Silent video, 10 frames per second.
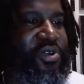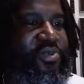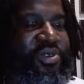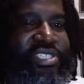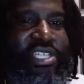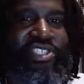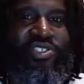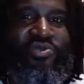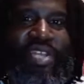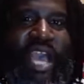Was there
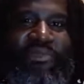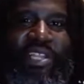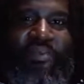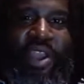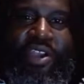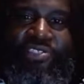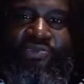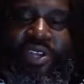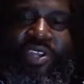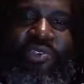two Captain Americas
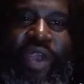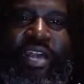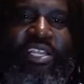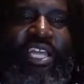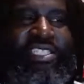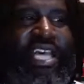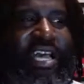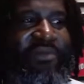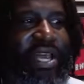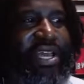running around in that
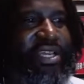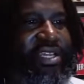timeline?